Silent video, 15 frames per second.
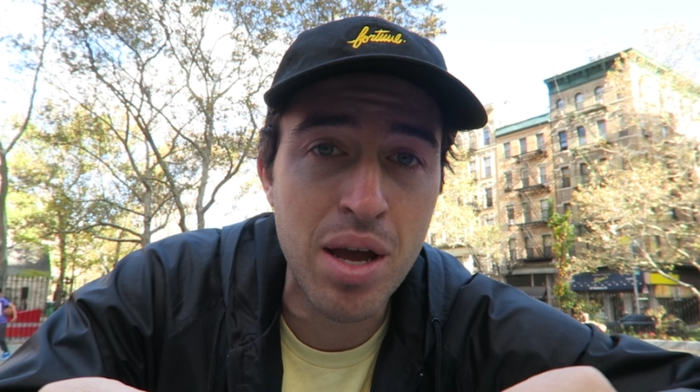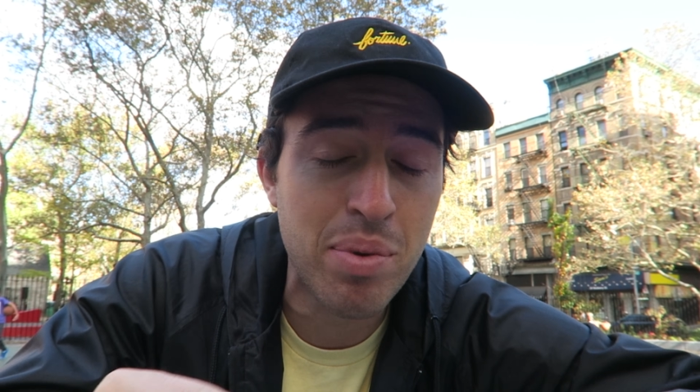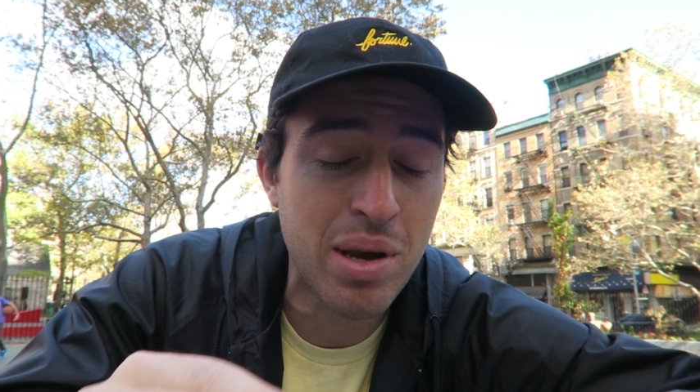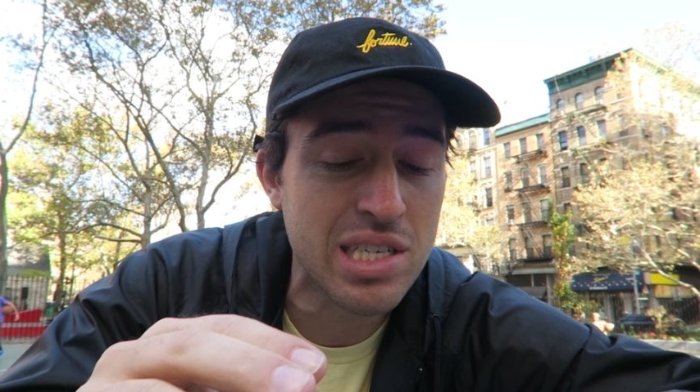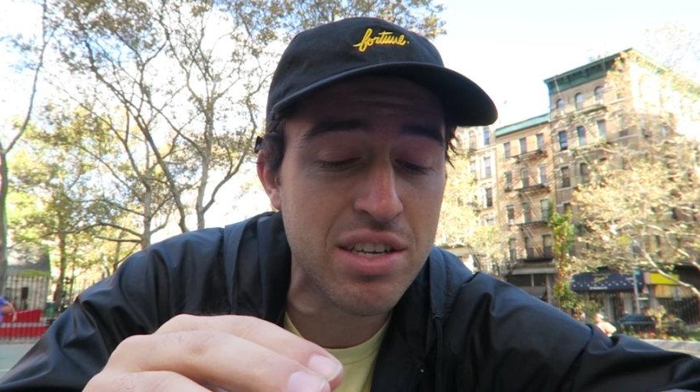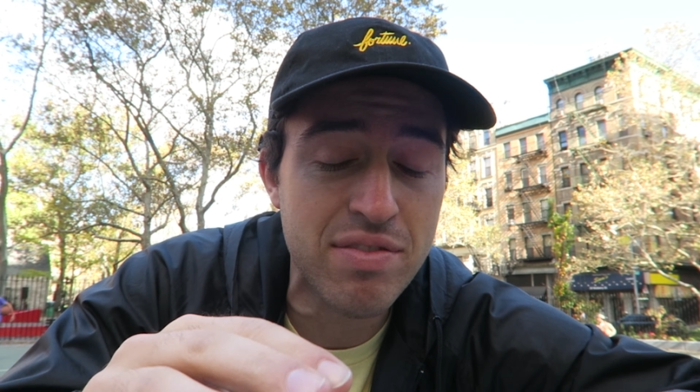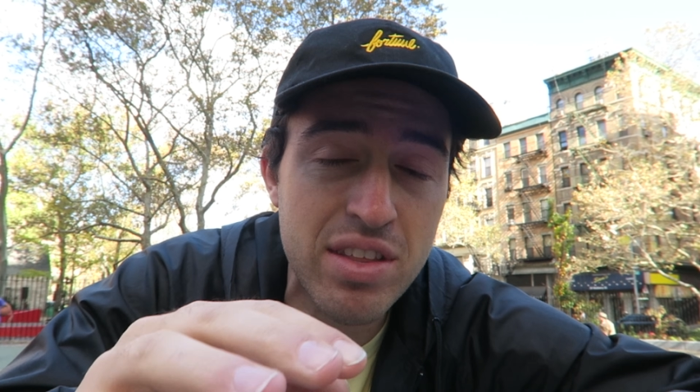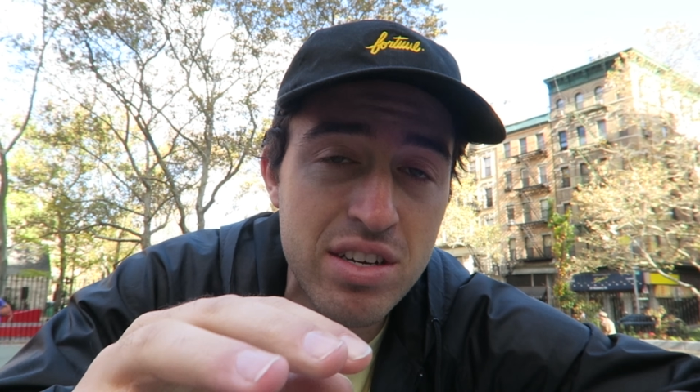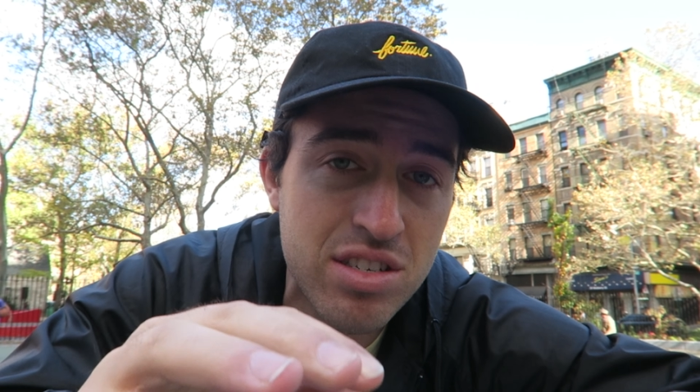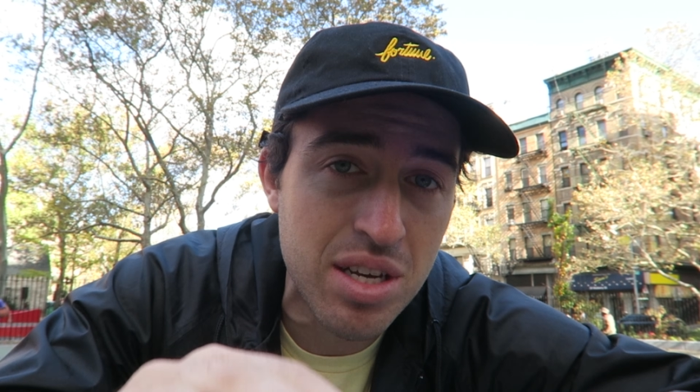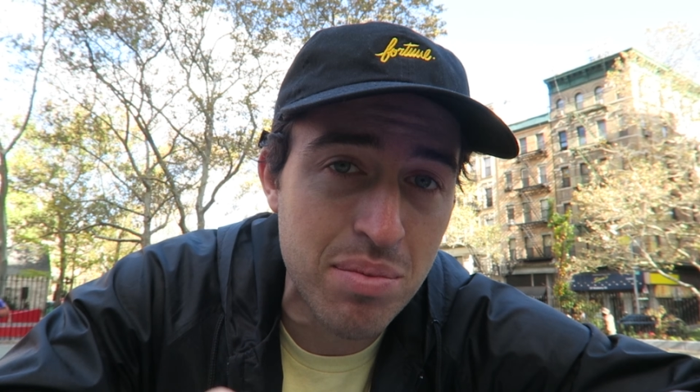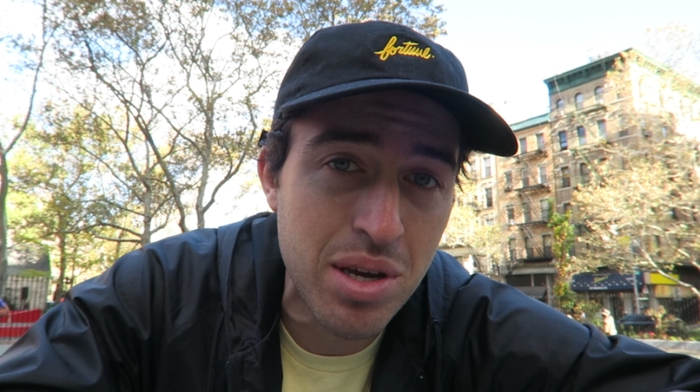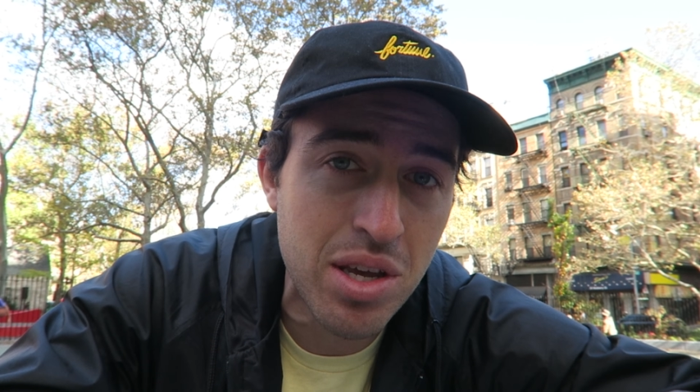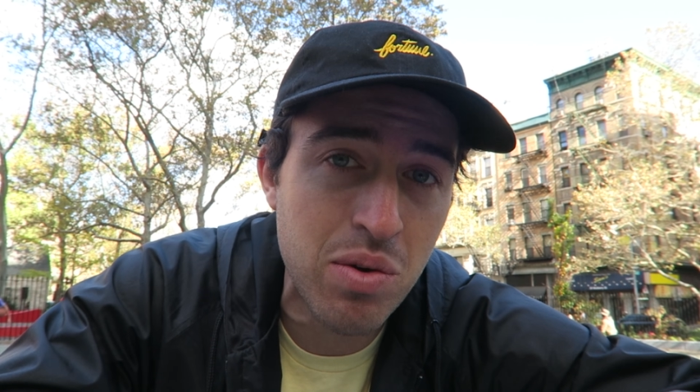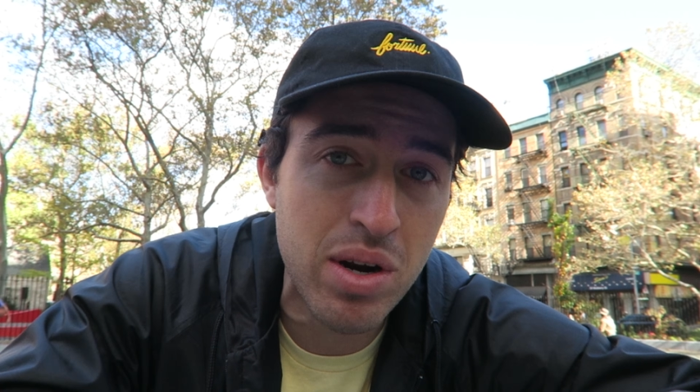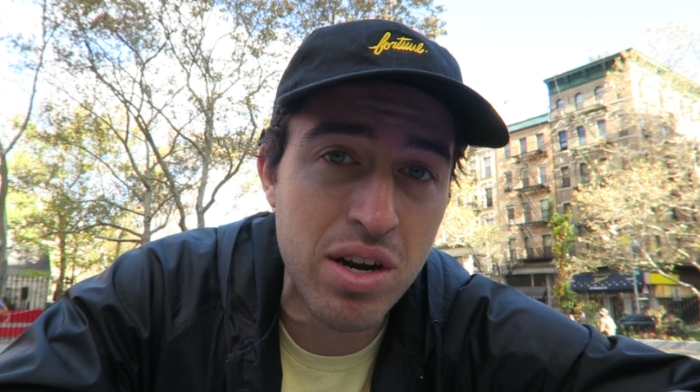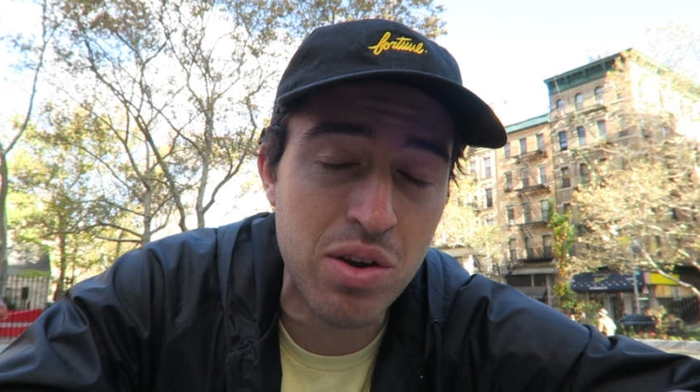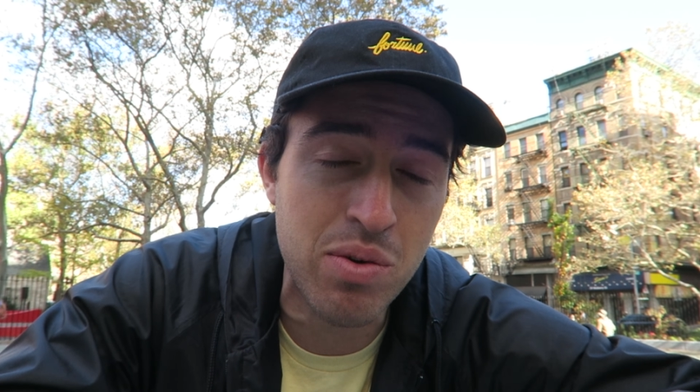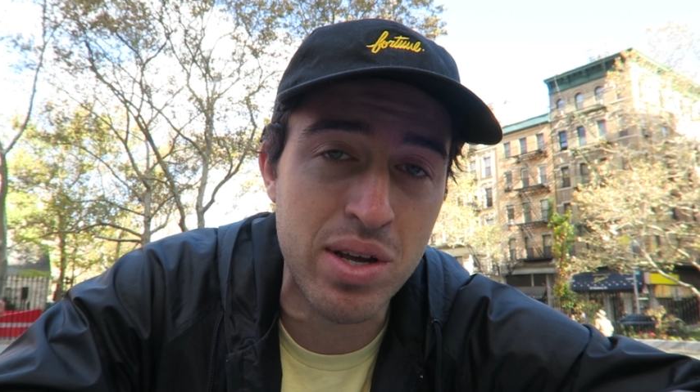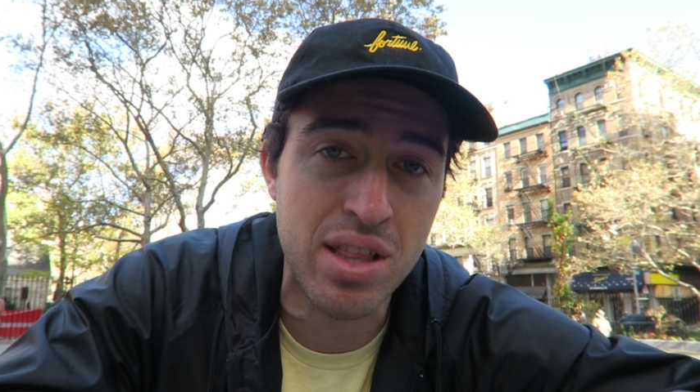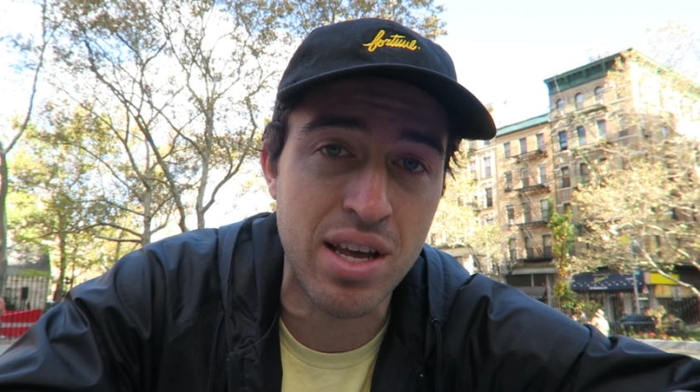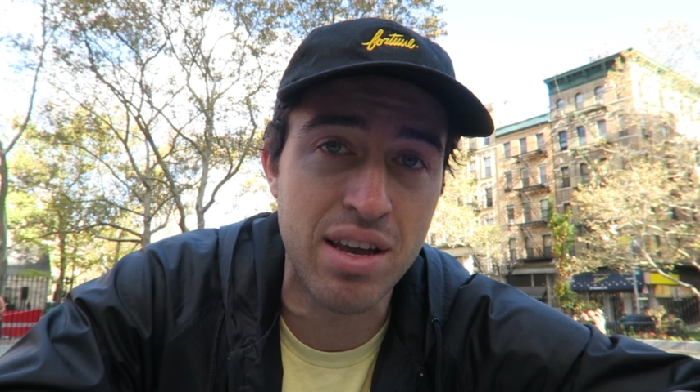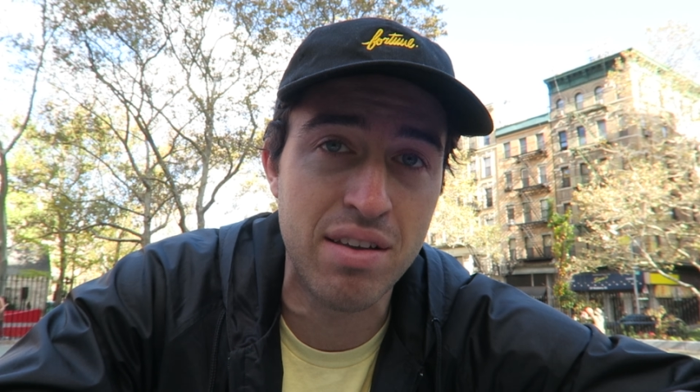Because if there's something you want to do in